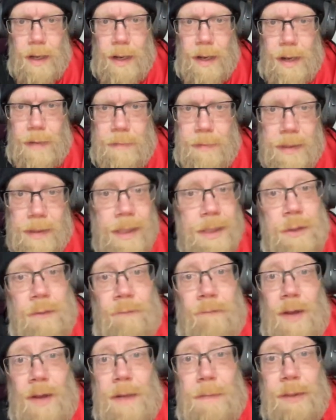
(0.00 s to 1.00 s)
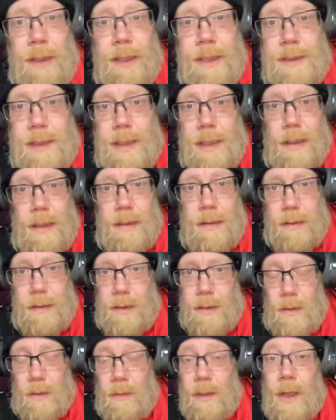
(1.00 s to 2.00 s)
Unless you find a place that,
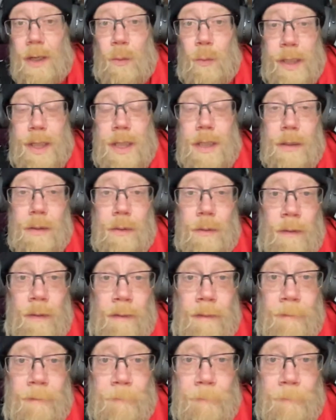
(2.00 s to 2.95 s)
like we do